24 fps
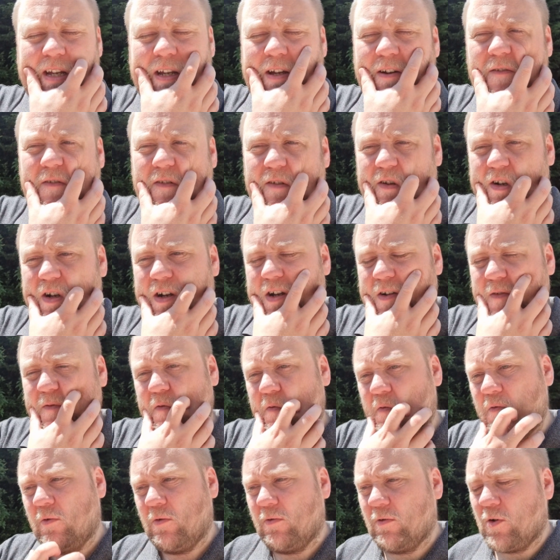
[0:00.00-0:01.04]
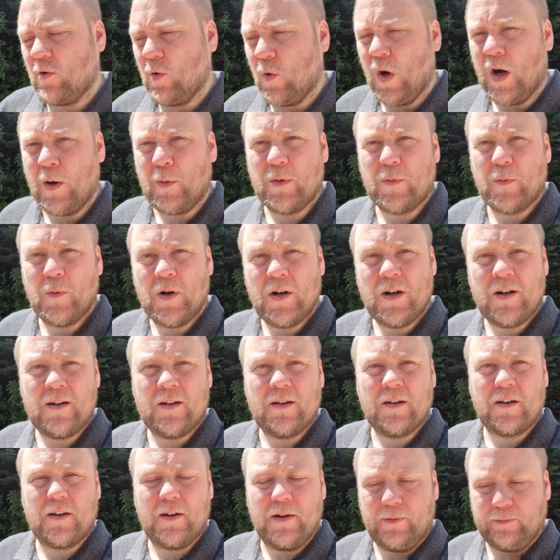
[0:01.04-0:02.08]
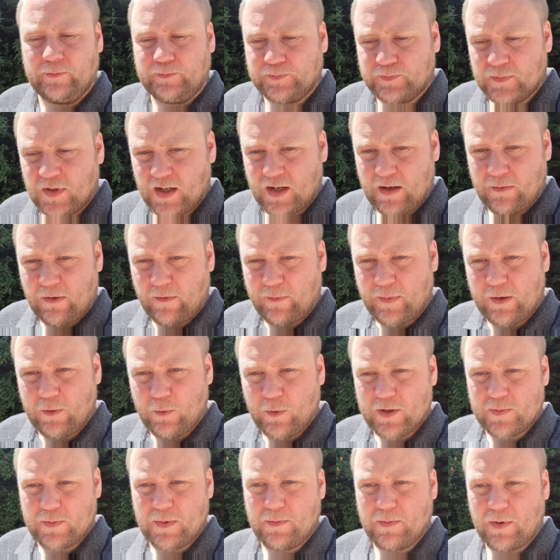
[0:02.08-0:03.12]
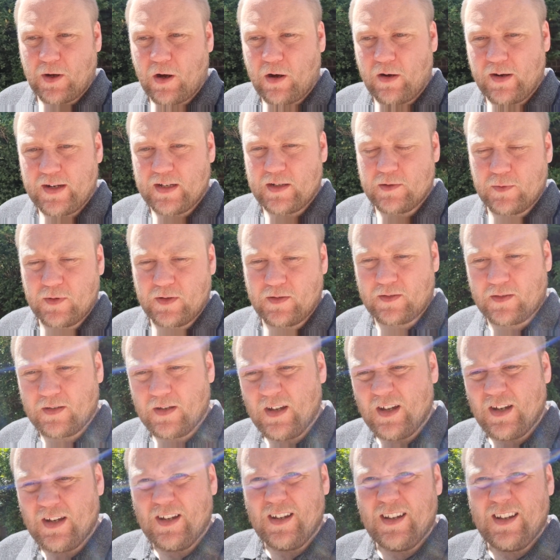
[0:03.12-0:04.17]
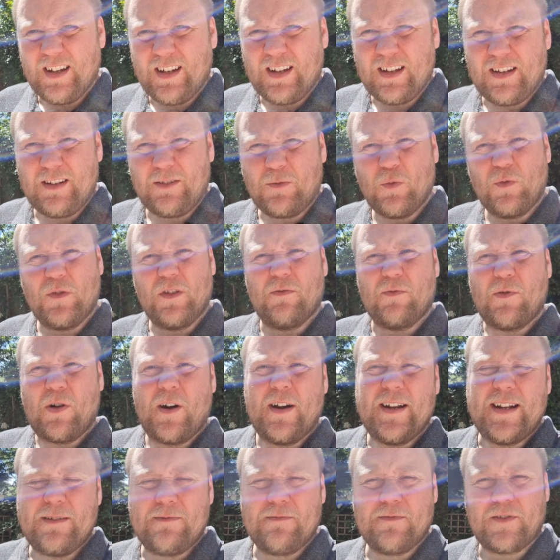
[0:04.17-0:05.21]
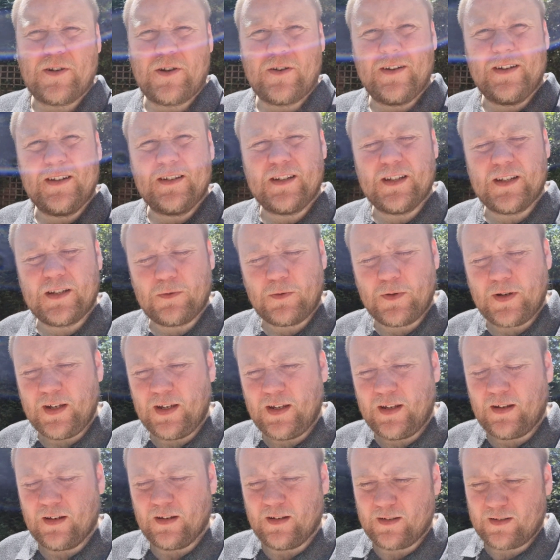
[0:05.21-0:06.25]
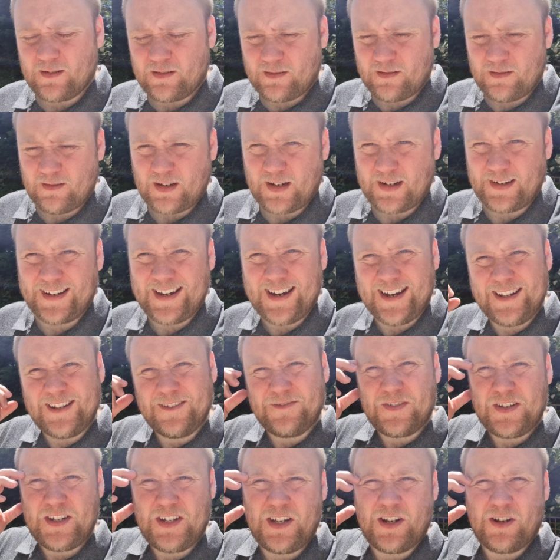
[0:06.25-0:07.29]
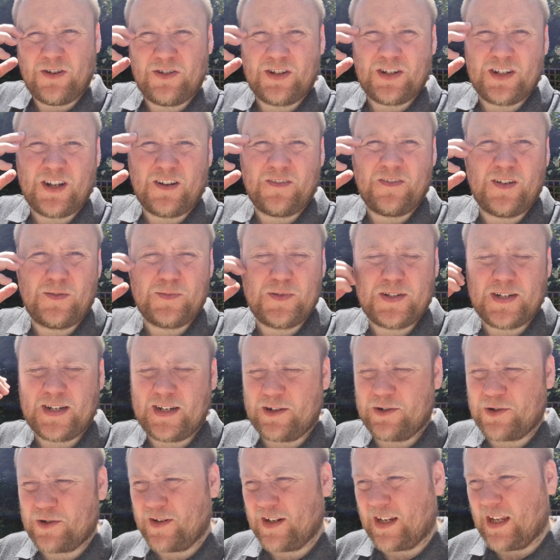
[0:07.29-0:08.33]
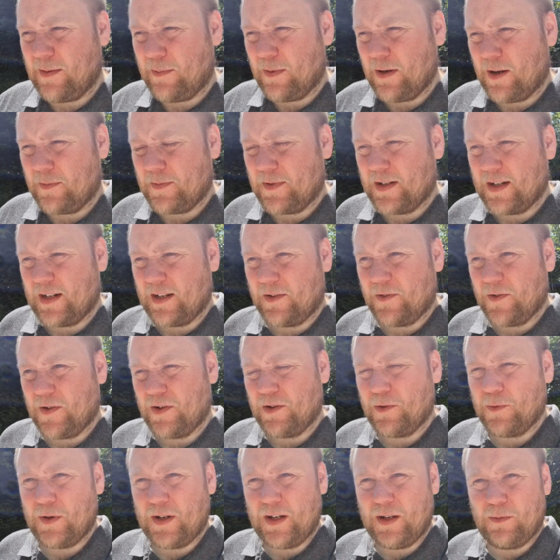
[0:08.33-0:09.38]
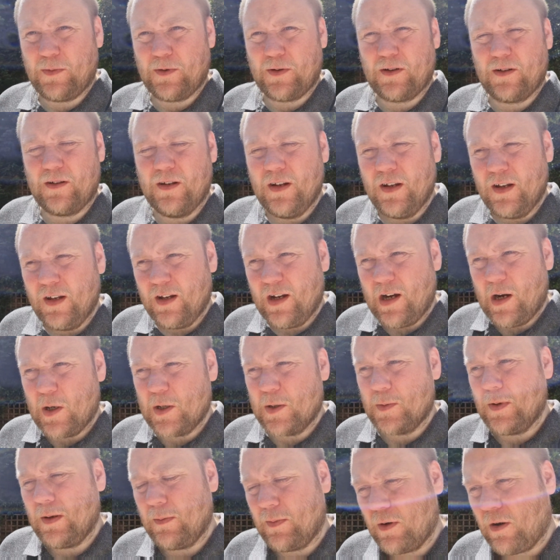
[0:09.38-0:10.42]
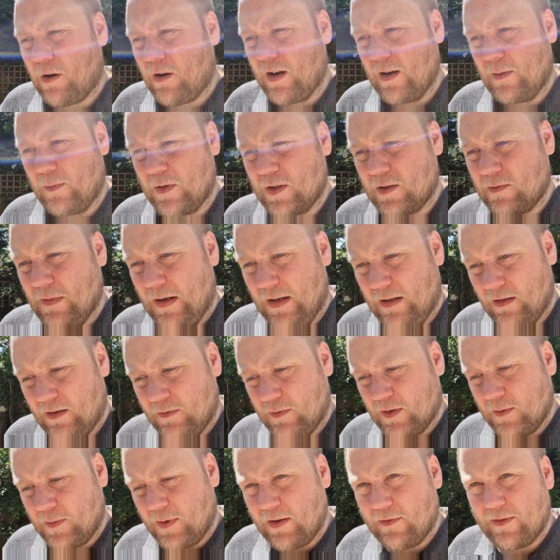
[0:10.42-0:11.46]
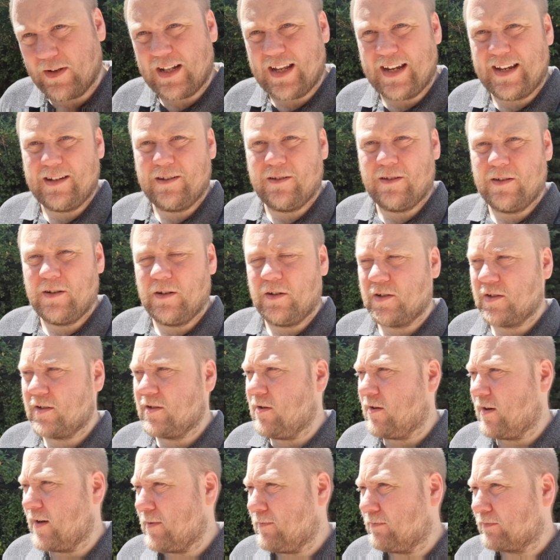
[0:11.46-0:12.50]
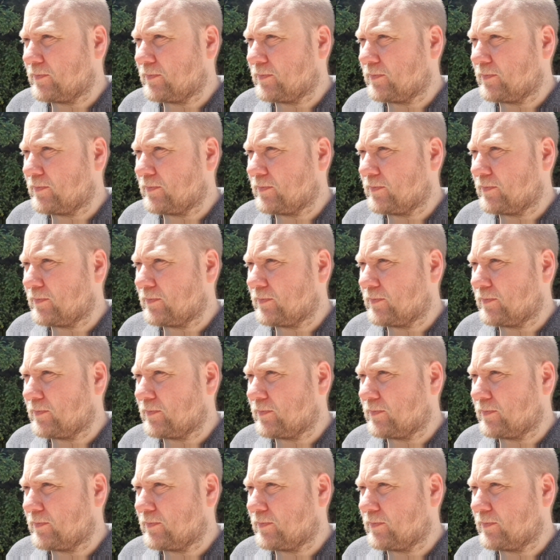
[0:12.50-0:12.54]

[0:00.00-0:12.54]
I feel like I've not caught up with work. I've always been behind with the ride invites this week and getting the video stuff up to date. I try to keep it up to date throughout the week, but I was a bit behind, which meant it was a bit of a late night last night.